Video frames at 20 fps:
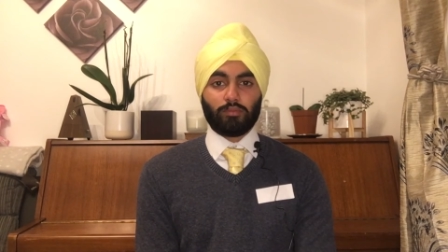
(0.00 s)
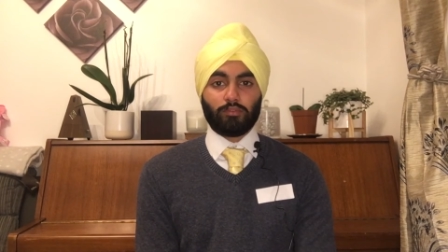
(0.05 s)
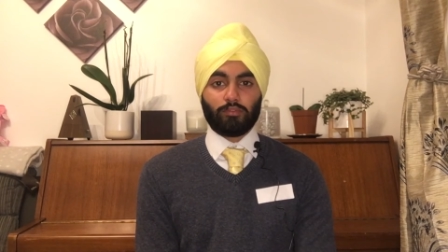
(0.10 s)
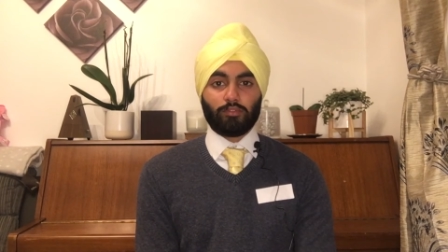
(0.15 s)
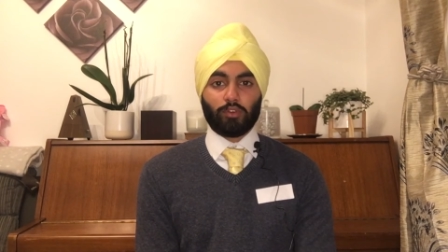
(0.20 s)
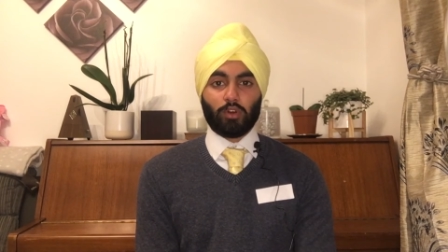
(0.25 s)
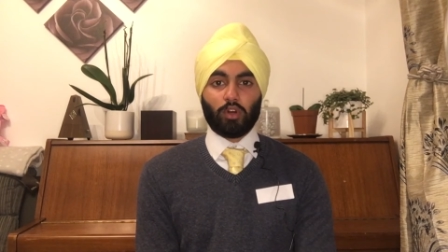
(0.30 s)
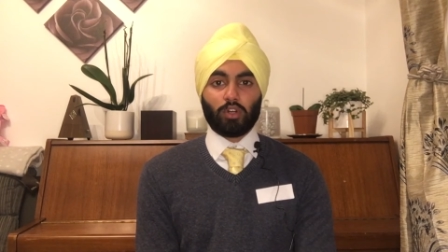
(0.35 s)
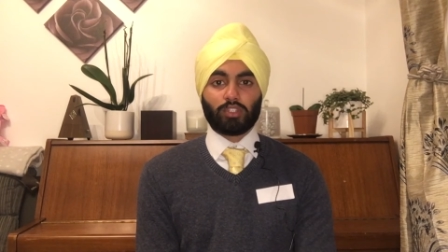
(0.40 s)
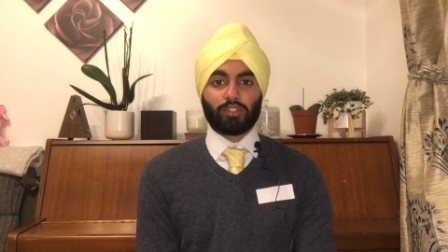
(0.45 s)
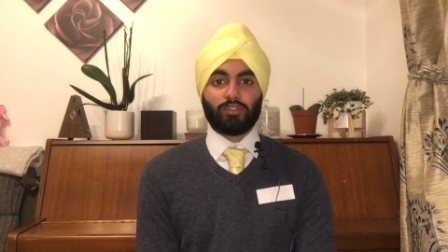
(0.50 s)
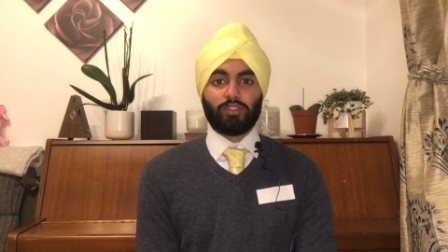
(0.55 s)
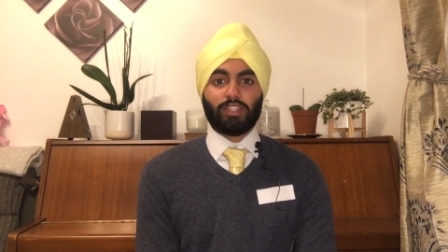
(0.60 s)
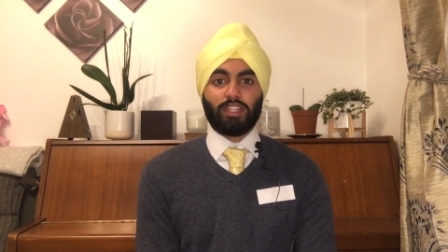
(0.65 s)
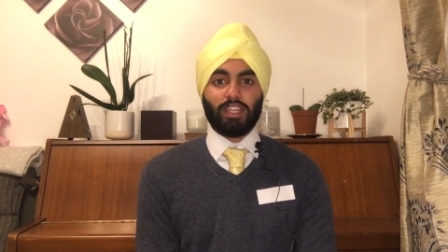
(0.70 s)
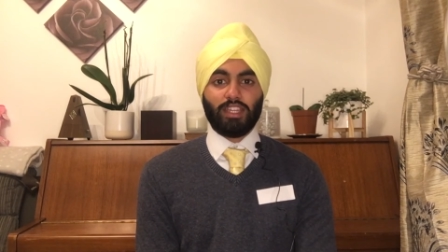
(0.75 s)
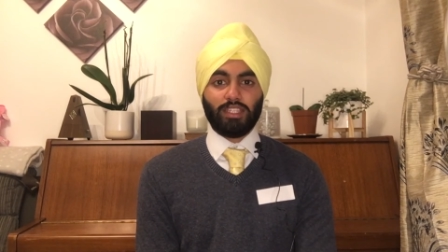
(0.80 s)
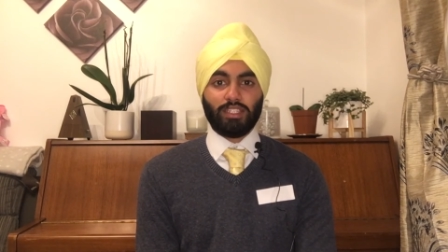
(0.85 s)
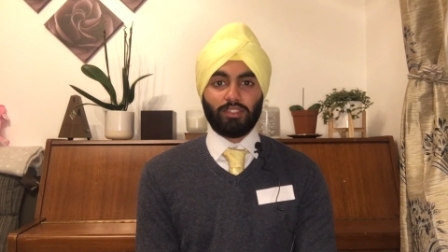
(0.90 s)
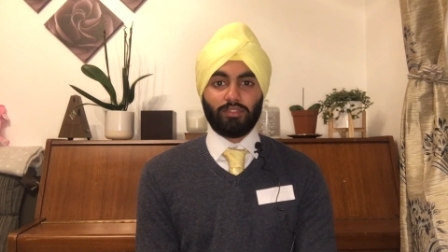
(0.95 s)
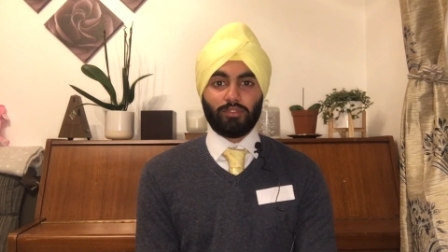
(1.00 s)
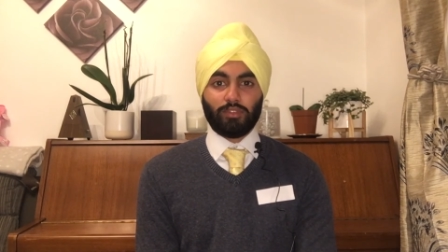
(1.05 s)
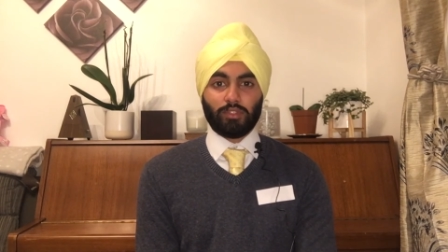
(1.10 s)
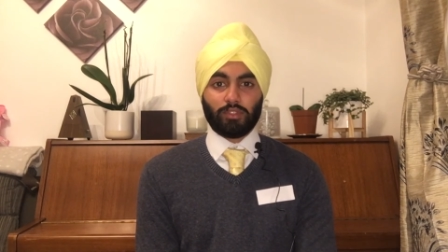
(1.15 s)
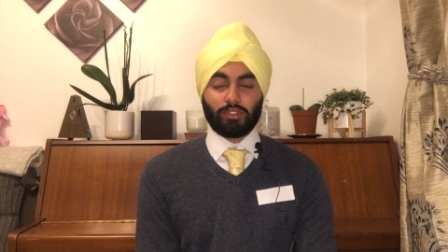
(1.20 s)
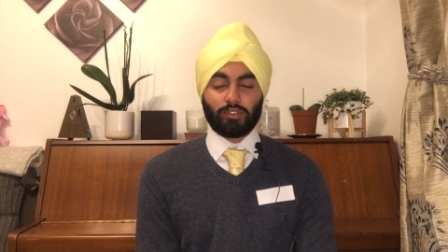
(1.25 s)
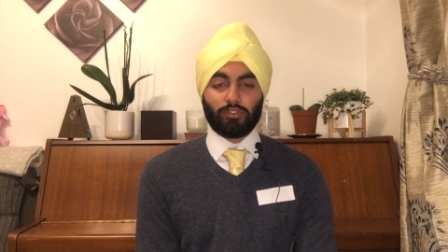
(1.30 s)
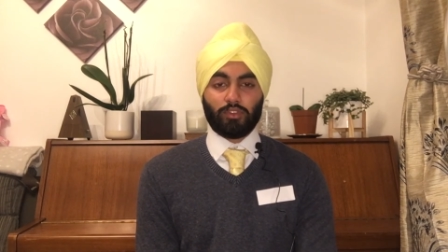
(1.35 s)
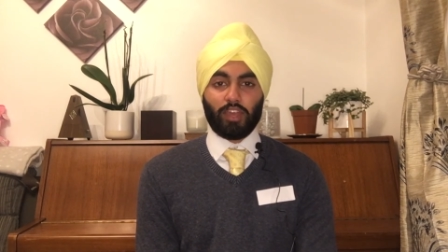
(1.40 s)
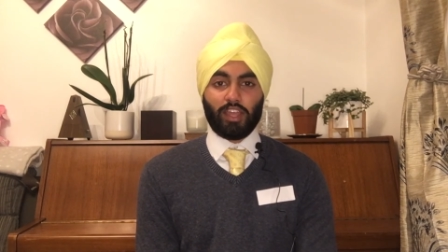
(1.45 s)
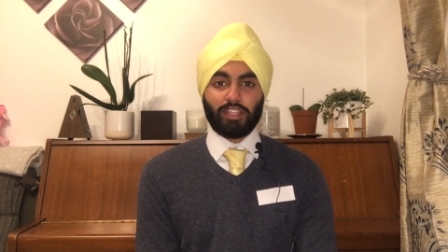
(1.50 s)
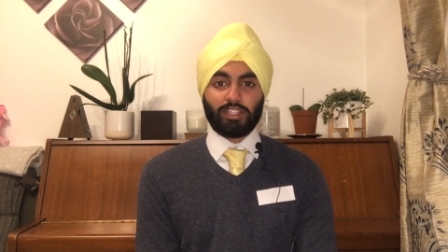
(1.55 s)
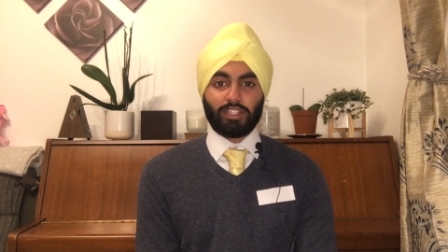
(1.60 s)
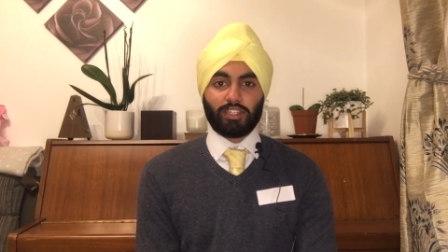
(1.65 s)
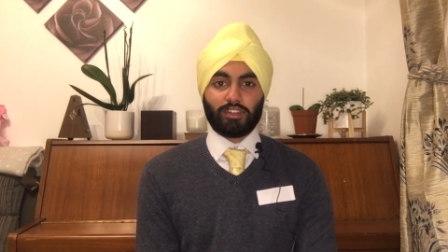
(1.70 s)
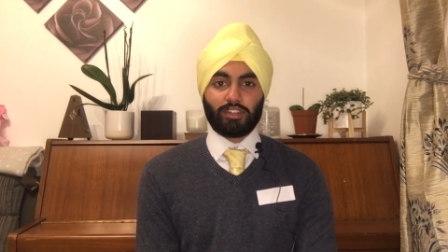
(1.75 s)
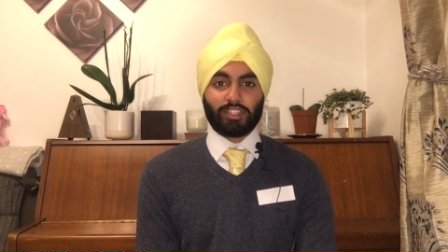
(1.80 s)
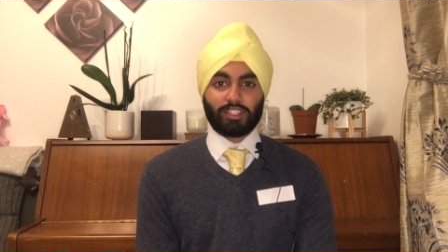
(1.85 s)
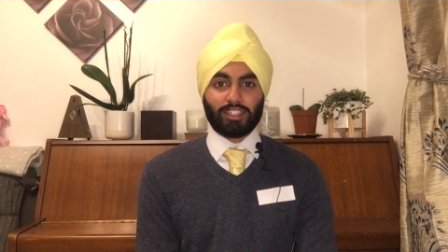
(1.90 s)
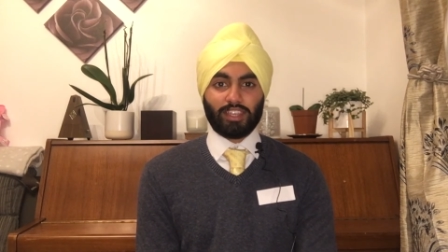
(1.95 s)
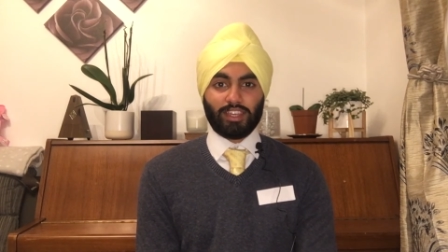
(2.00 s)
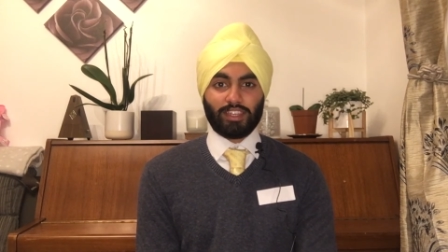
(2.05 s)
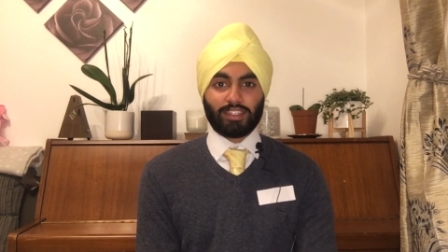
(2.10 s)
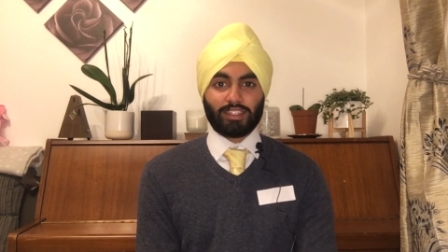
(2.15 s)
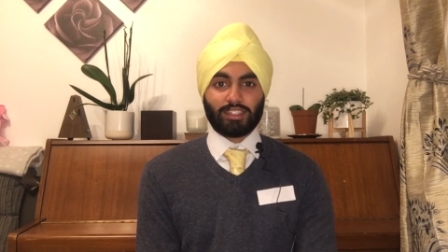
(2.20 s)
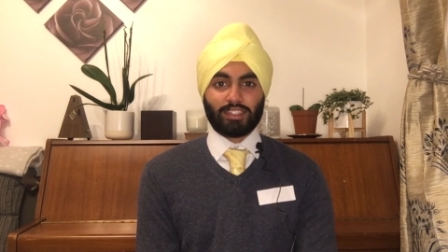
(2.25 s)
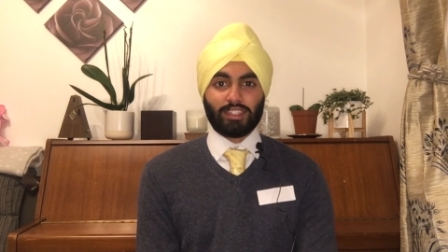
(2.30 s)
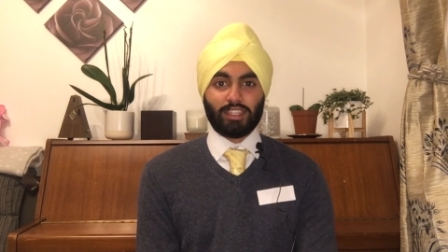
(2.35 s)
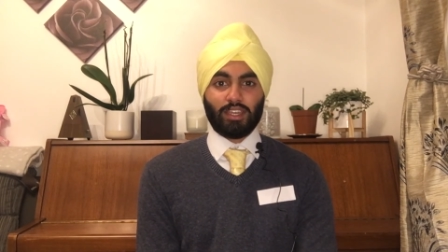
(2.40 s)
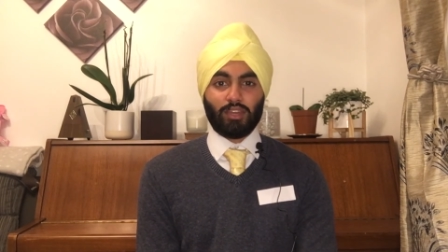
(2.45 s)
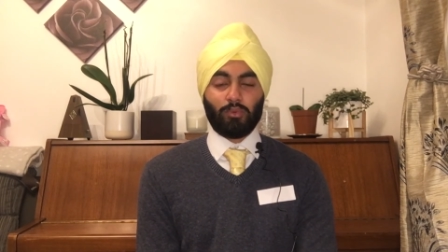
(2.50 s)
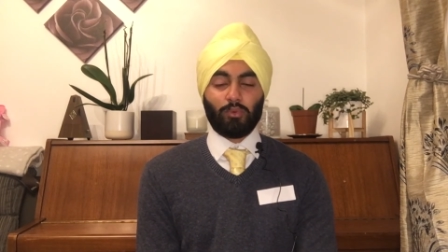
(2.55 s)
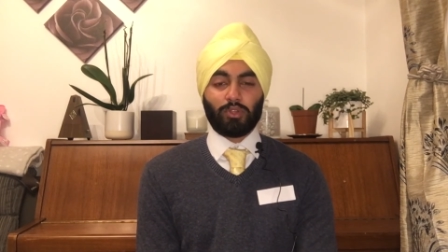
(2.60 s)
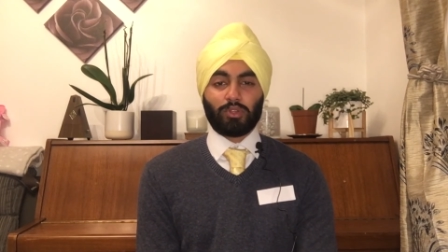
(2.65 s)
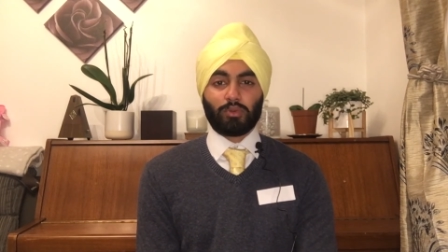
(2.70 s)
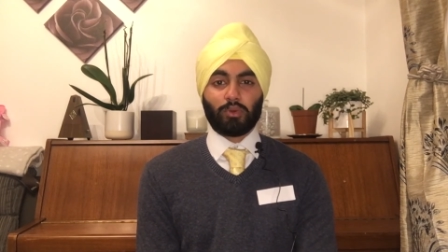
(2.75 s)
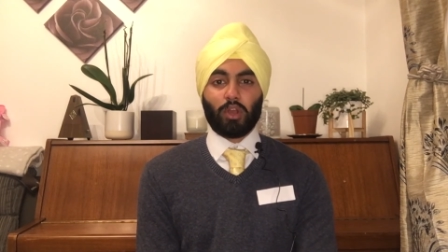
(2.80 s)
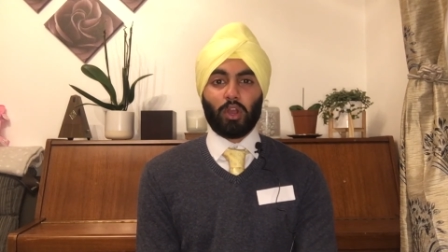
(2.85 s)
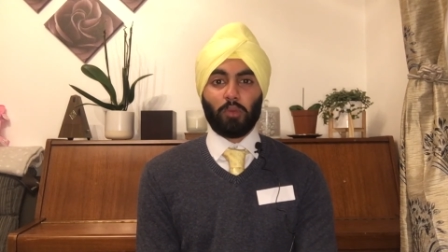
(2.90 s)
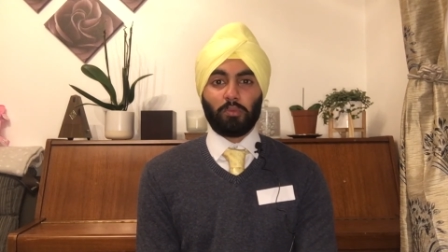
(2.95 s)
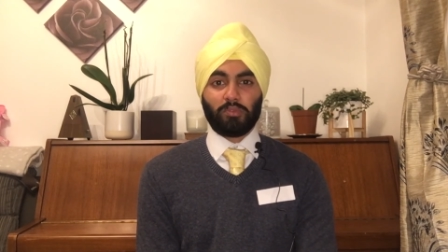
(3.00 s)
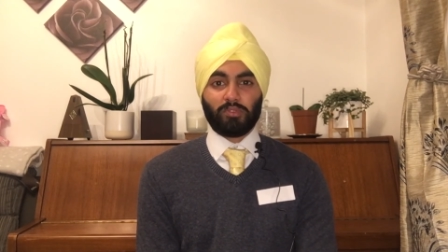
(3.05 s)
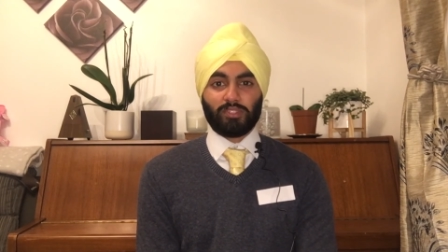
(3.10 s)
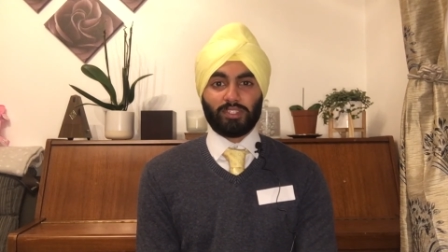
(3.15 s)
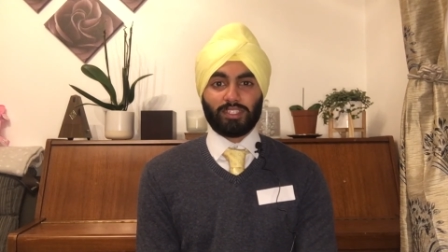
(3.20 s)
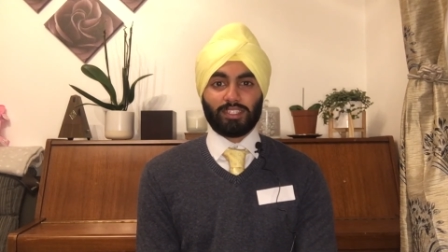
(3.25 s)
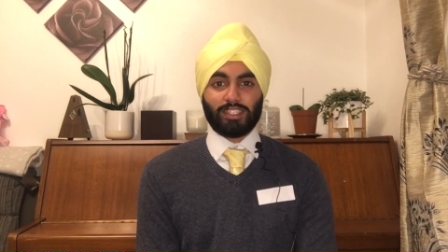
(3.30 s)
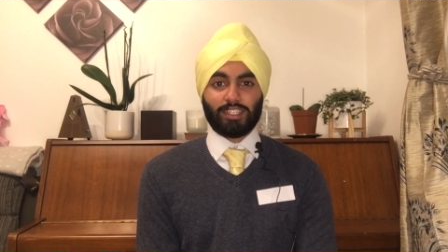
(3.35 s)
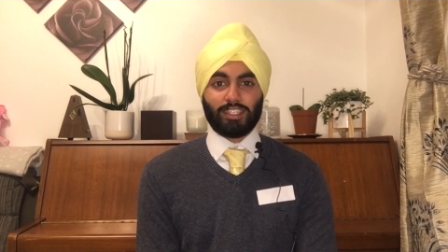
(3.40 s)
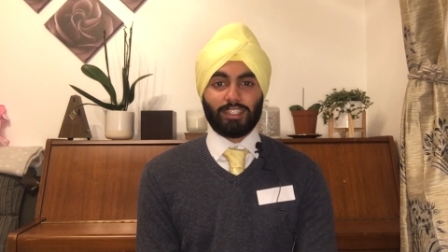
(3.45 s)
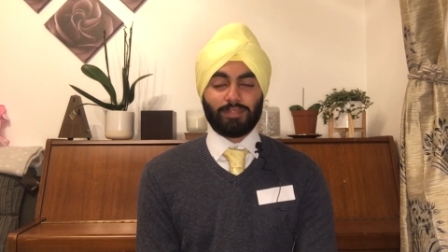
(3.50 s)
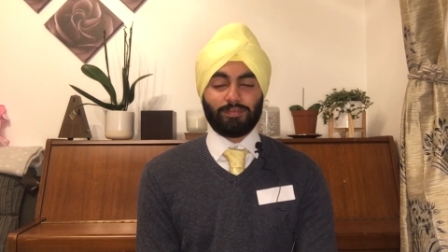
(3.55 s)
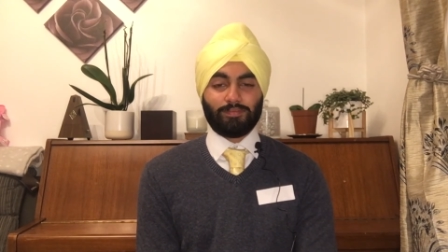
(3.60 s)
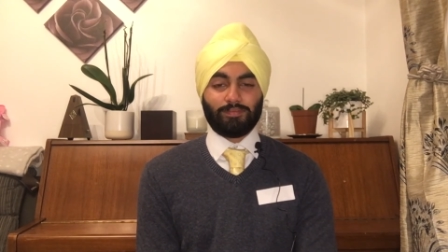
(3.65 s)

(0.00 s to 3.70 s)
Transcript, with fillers: for Oxford interviews for engineering science, which will help you succeed.